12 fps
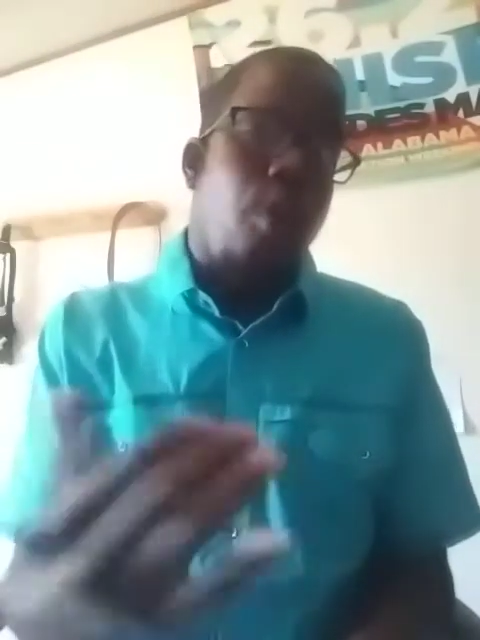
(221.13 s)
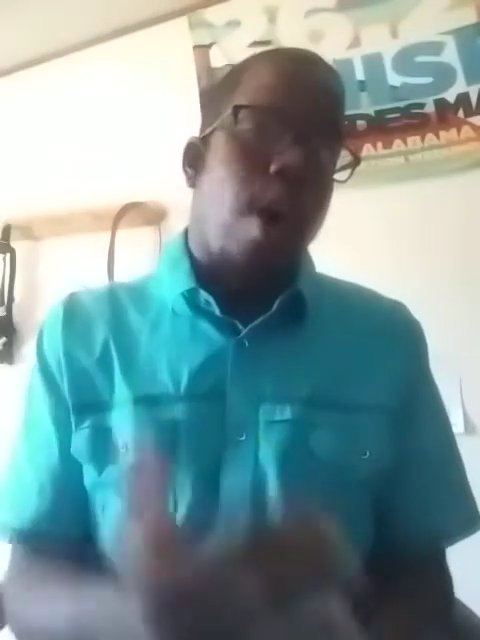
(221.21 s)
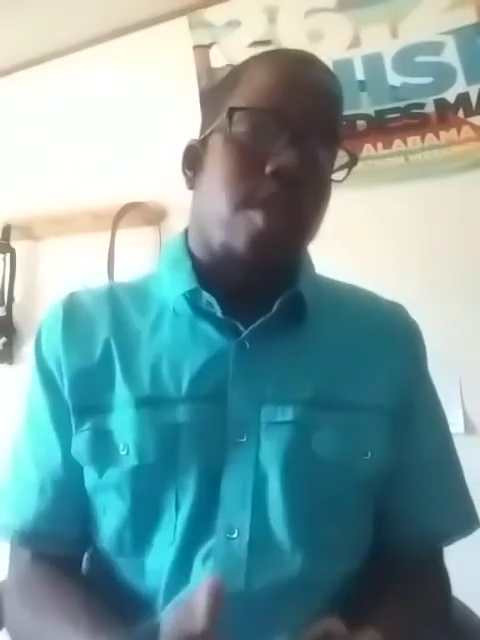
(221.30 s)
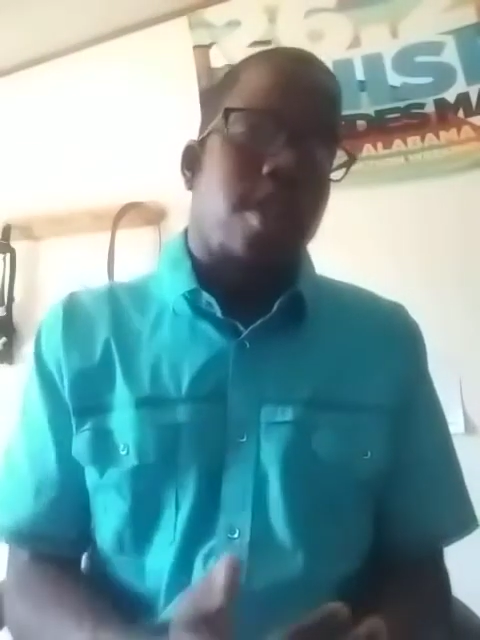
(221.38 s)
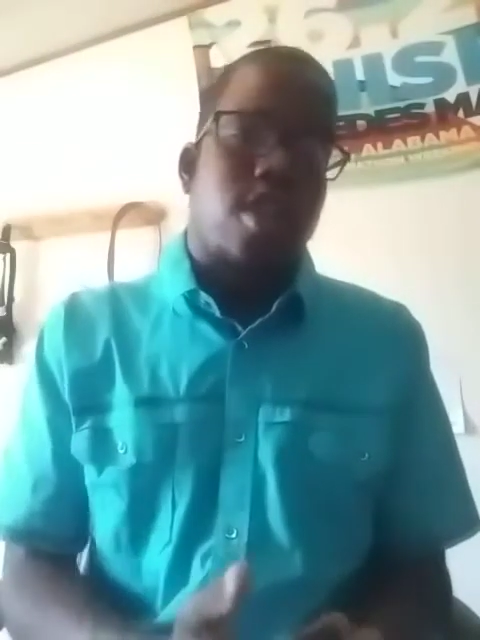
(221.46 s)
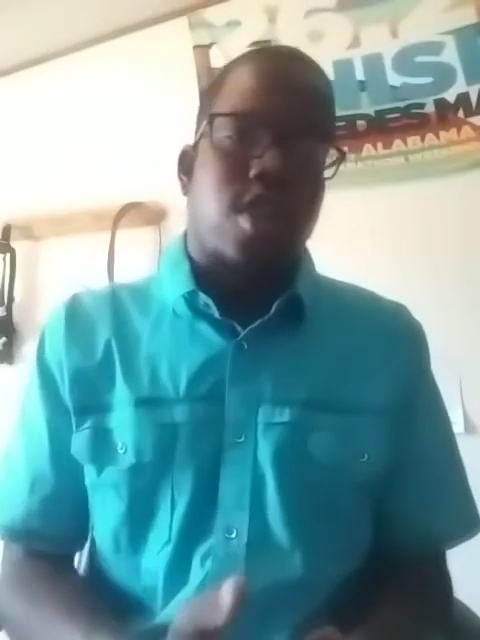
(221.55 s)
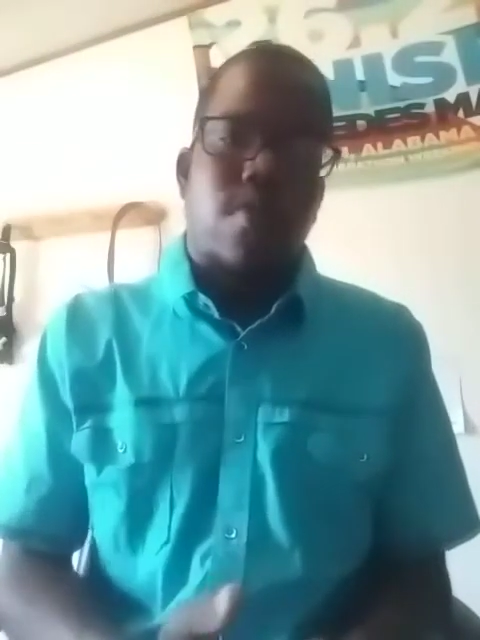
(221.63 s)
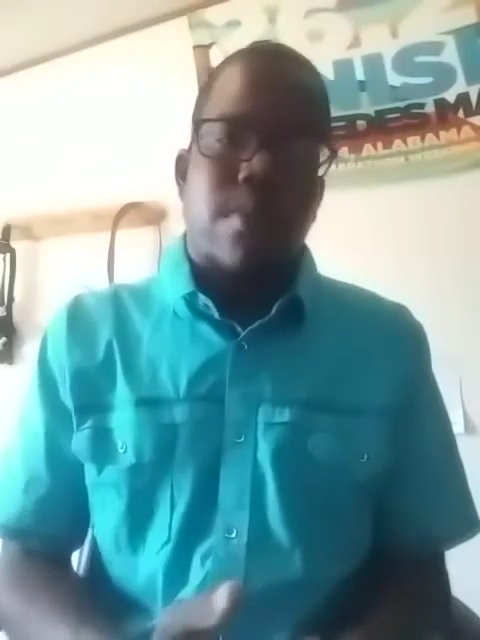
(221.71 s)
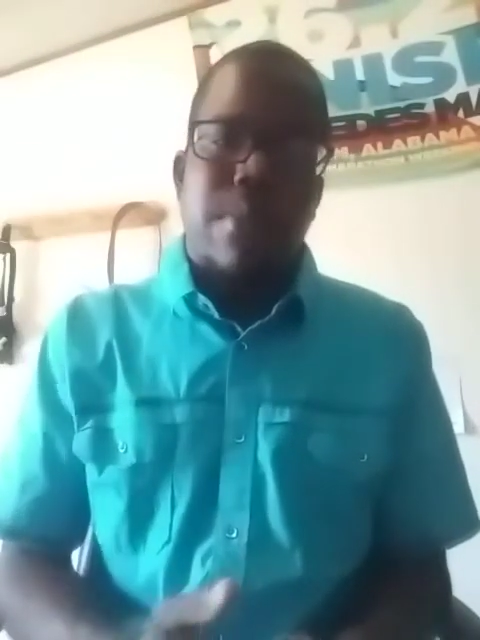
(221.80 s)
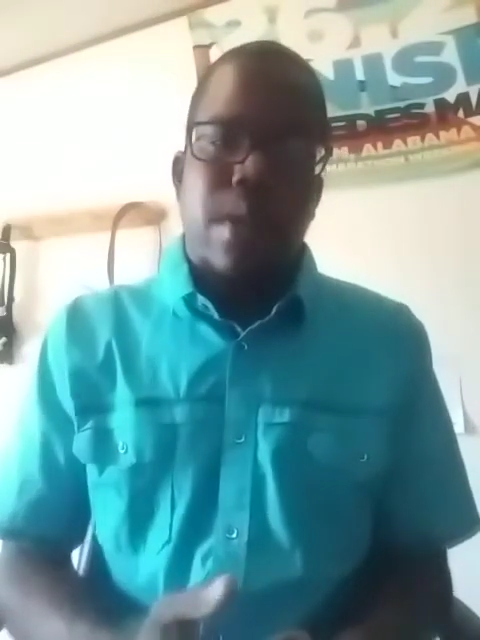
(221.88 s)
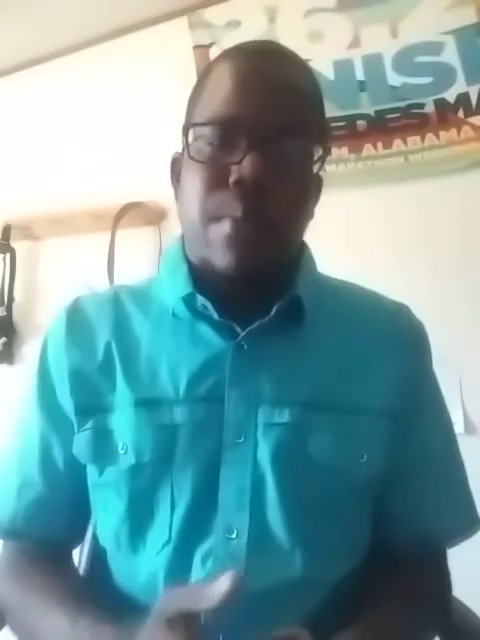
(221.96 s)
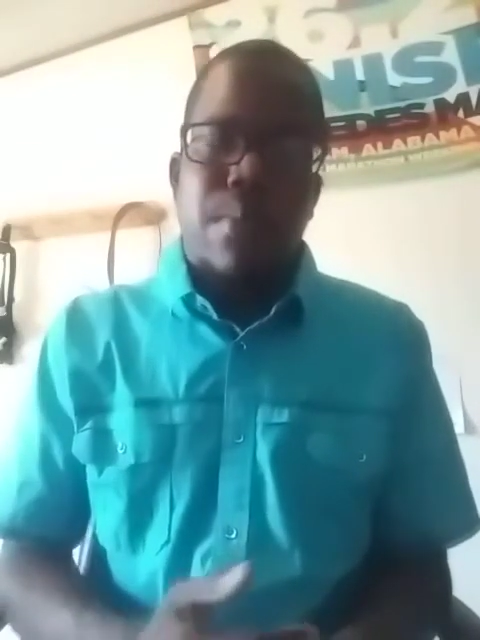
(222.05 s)
wealth issue
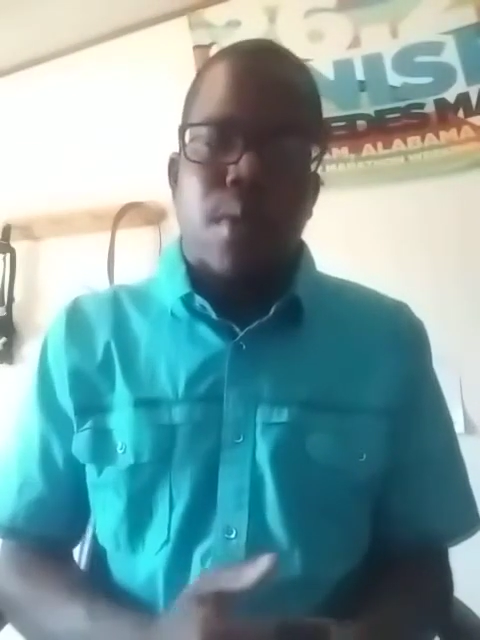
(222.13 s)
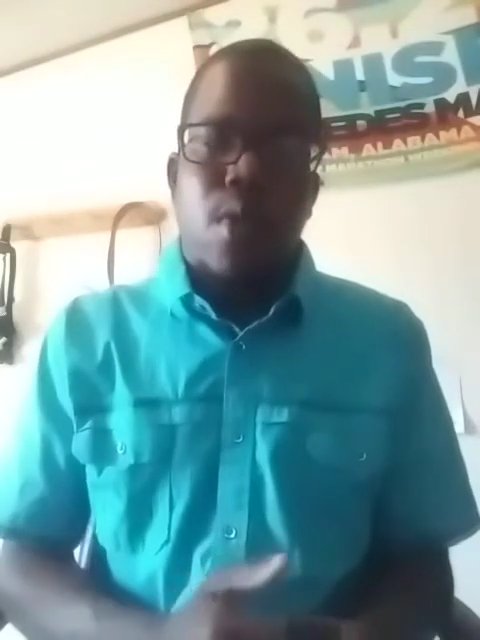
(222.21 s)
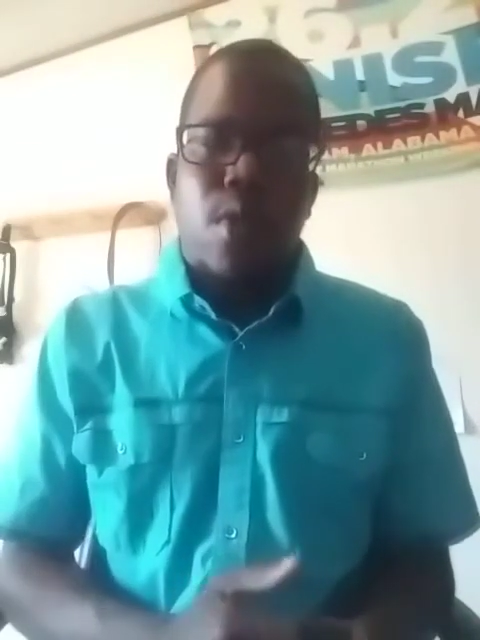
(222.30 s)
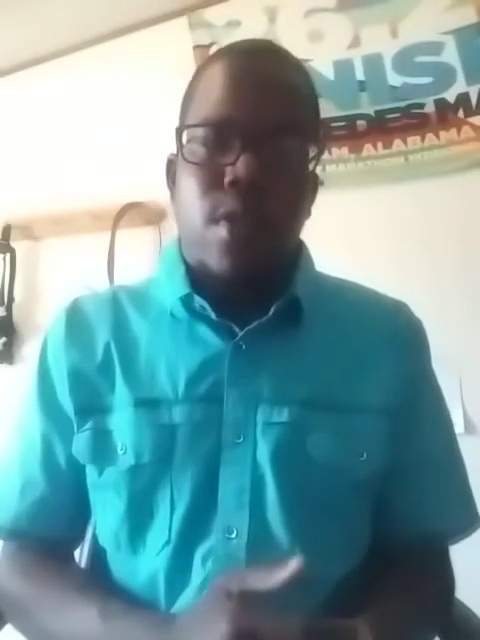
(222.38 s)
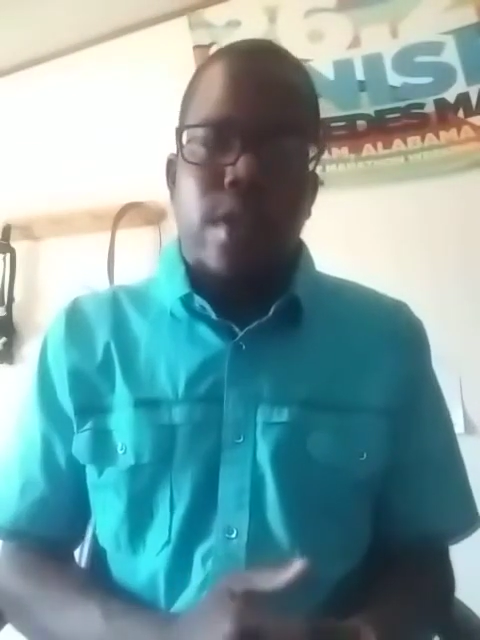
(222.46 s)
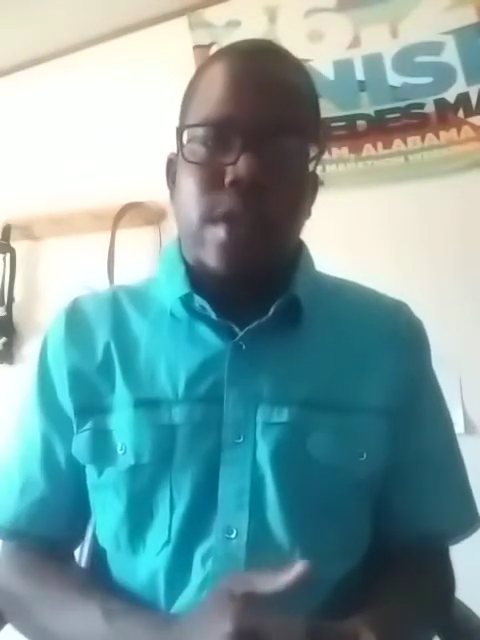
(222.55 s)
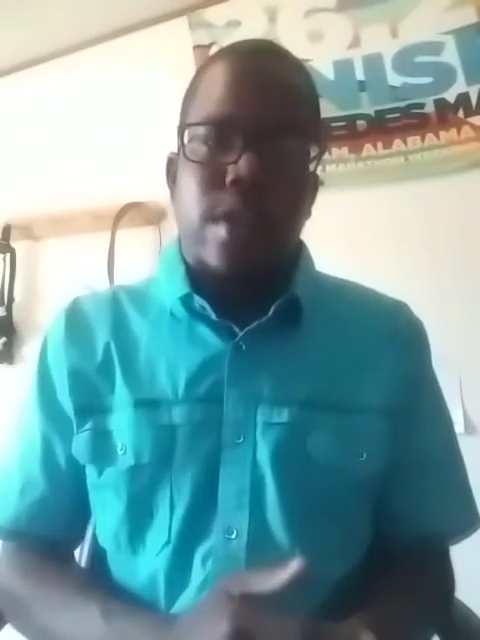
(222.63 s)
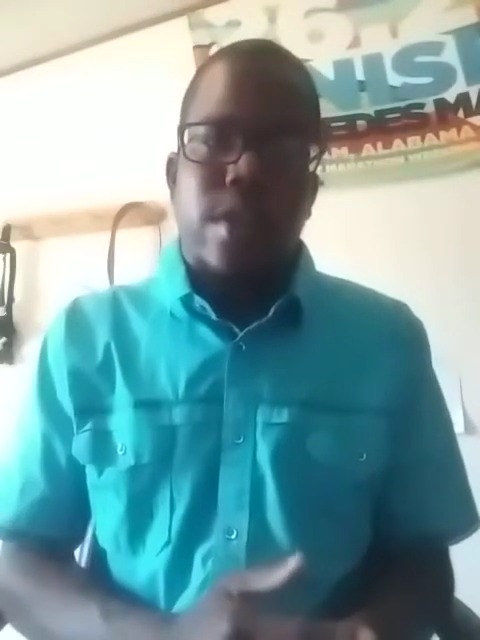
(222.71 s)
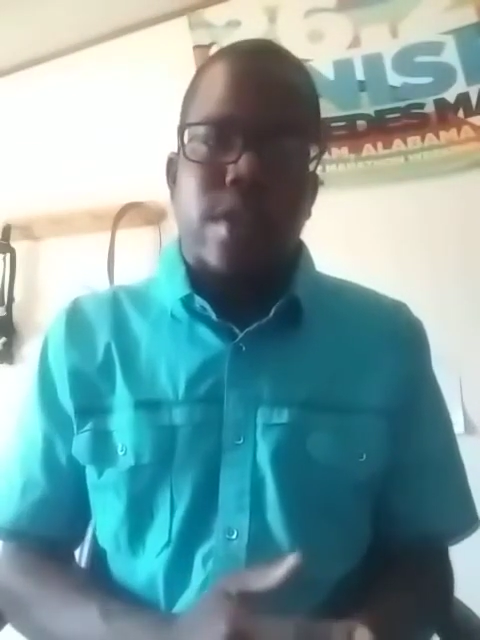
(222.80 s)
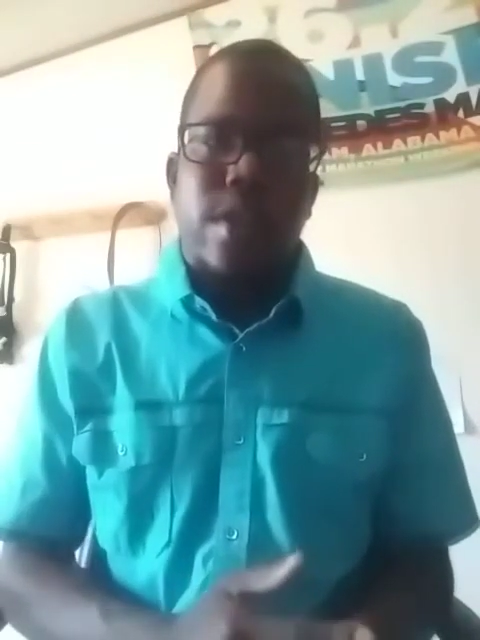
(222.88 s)
would be more